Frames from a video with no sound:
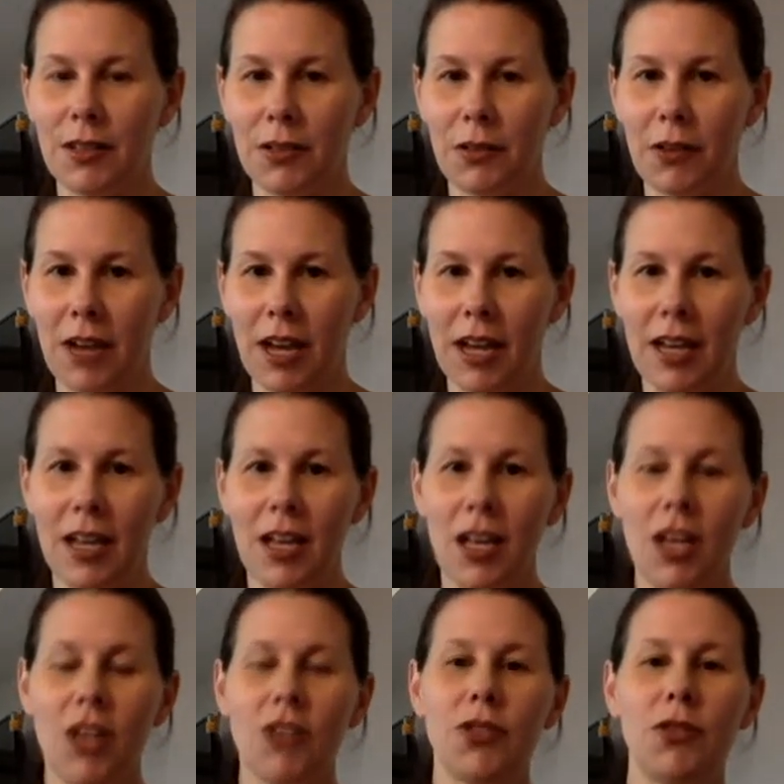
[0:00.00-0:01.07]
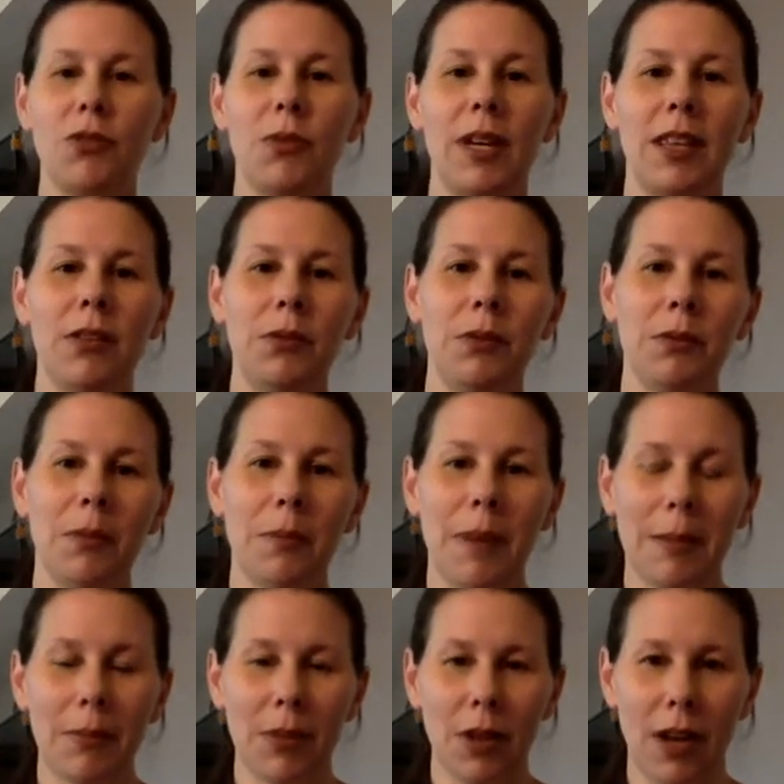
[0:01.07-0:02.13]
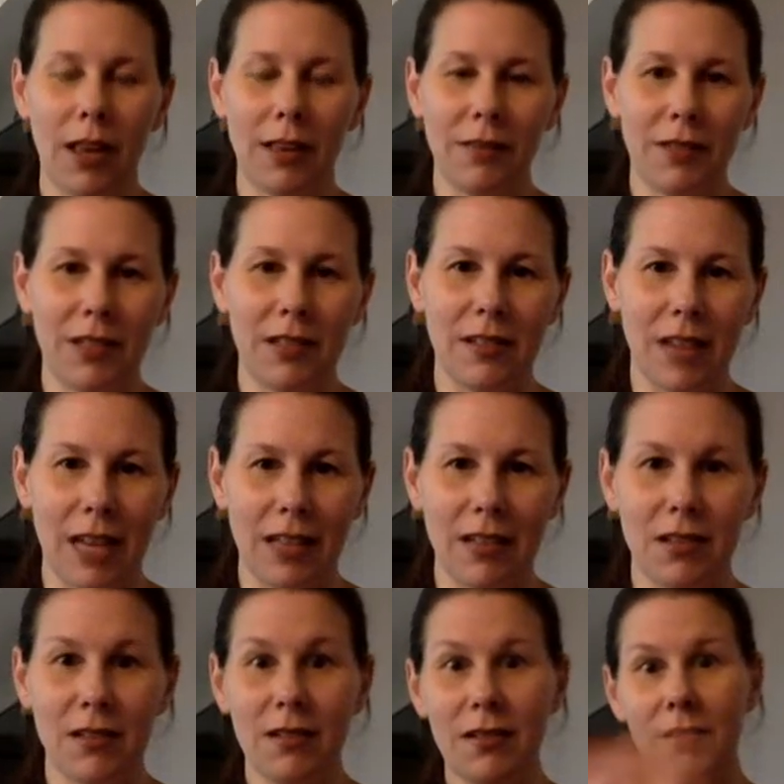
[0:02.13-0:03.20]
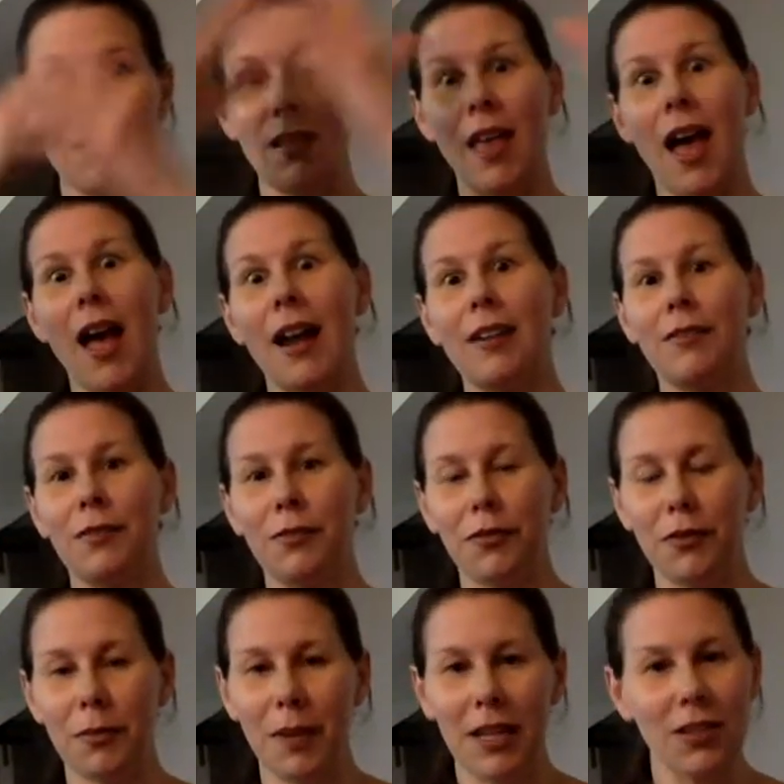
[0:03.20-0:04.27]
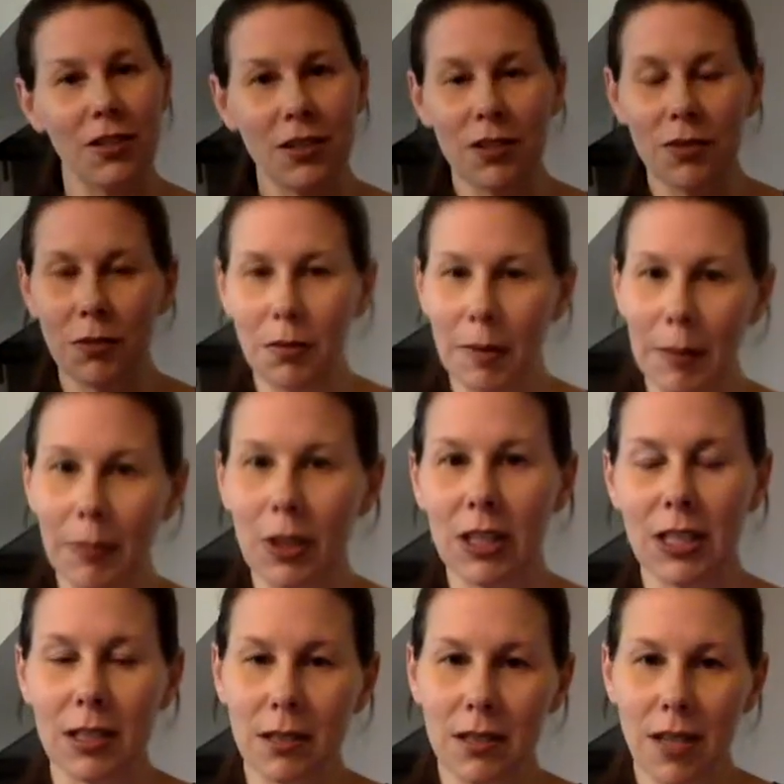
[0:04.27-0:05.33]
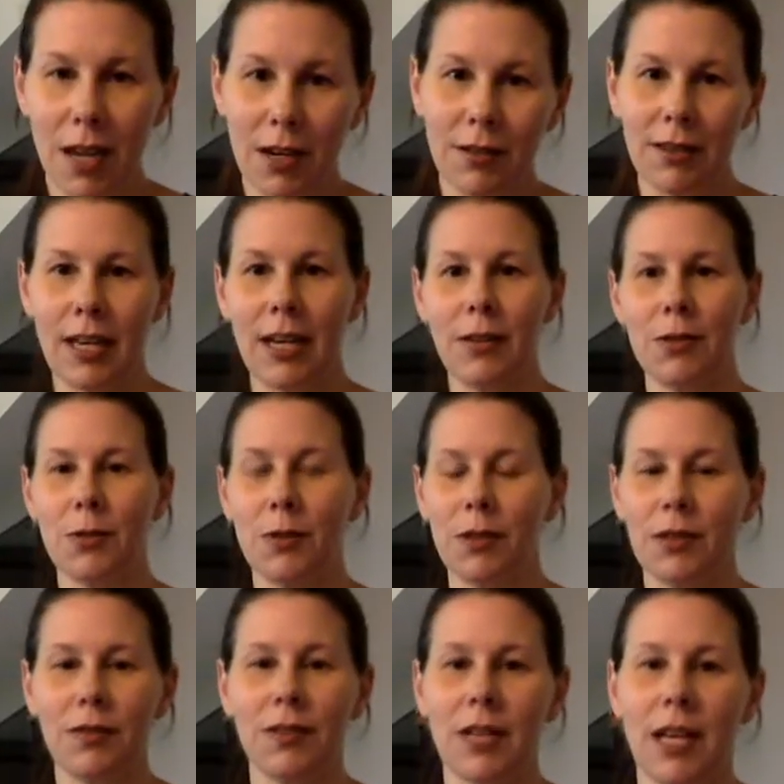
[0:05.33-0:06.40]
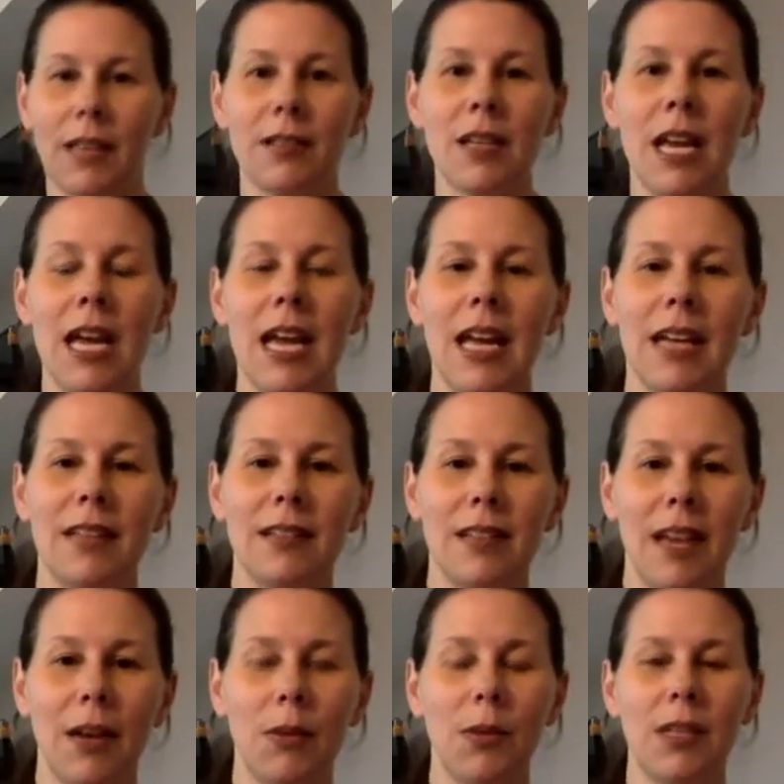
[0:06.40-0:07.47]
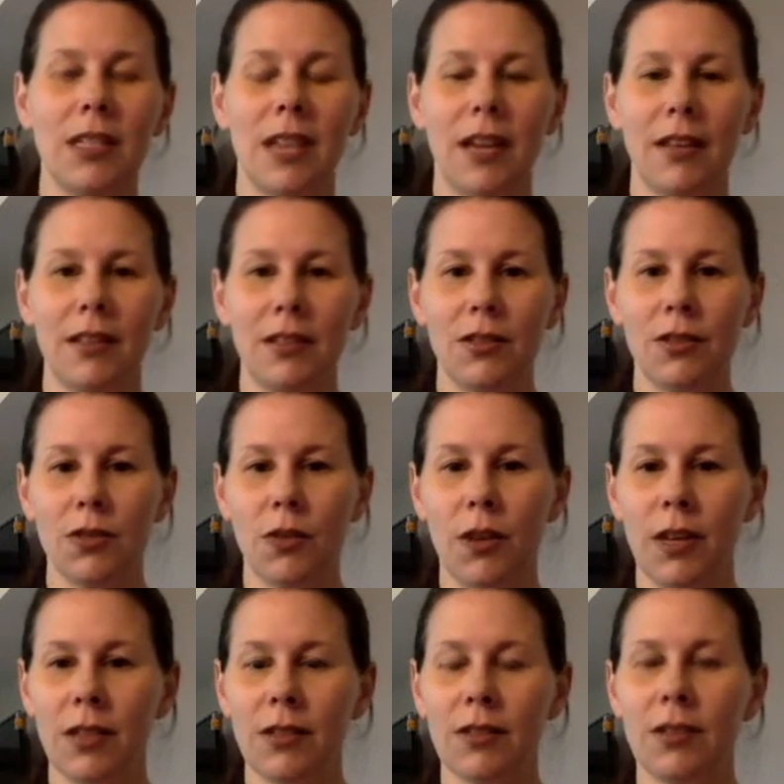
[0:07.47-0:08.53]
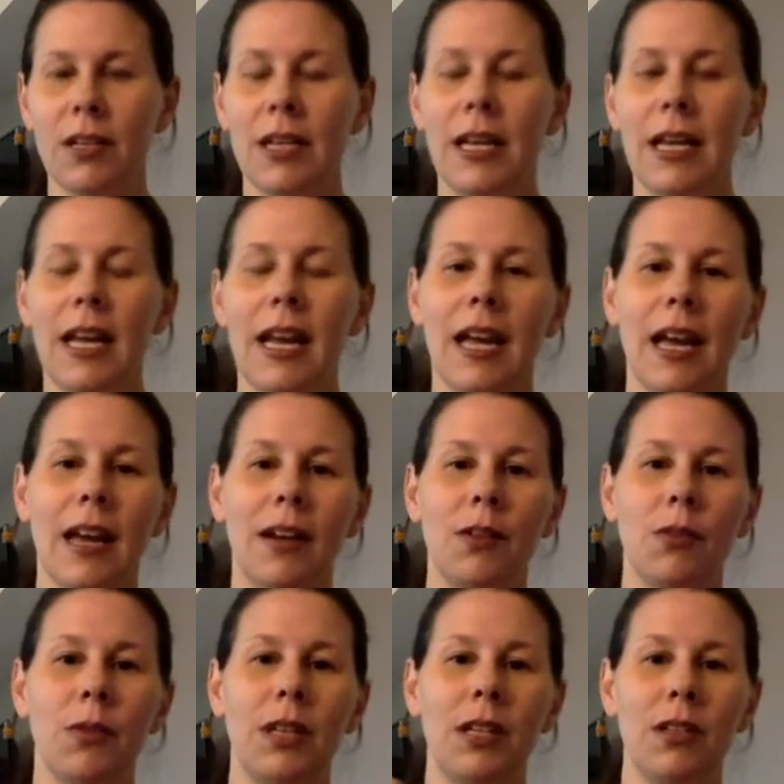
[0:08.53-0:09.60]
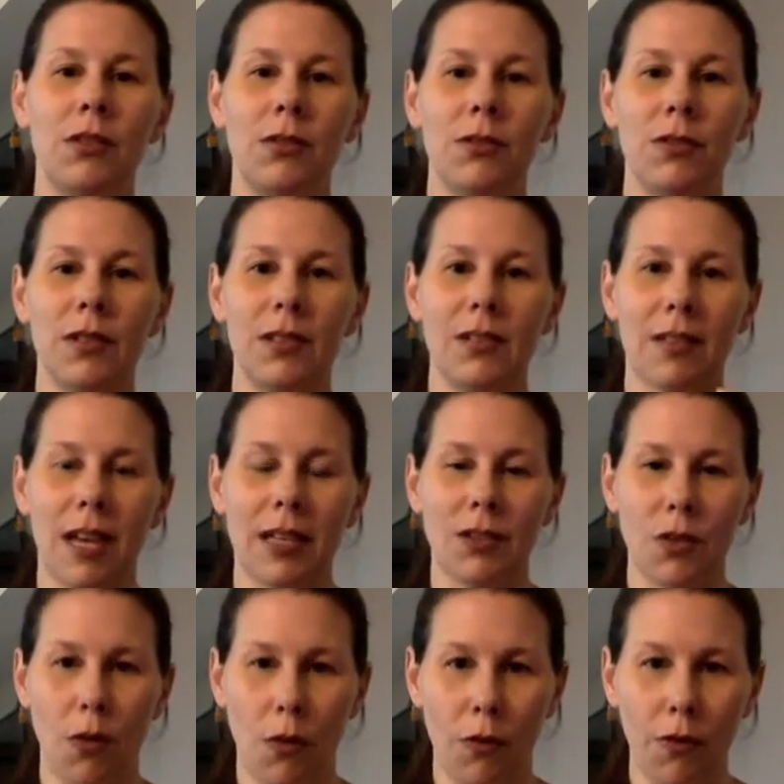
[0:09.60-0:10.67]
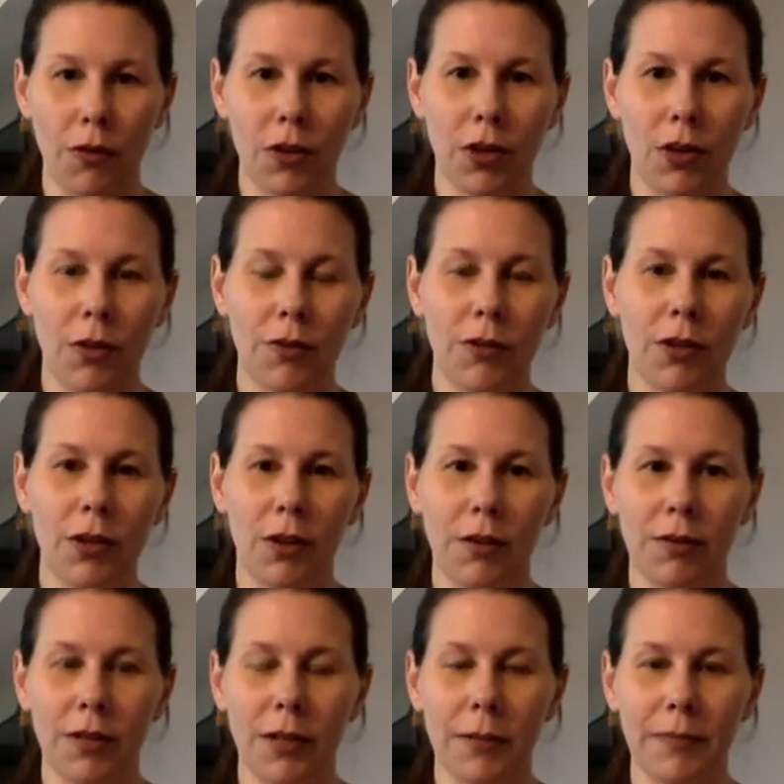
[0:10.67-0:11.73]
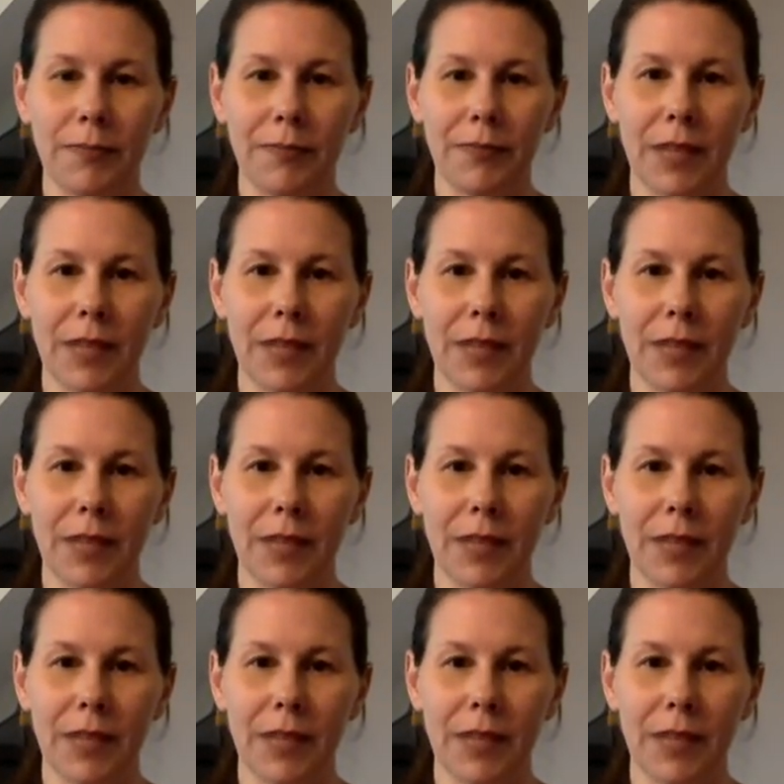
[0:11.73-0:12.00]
Okay, so the way that we remember all of these signs, because this is a lot of information to remember, it's an entire language worth of signs, is that we tell these stories and we use these signs over and over and over.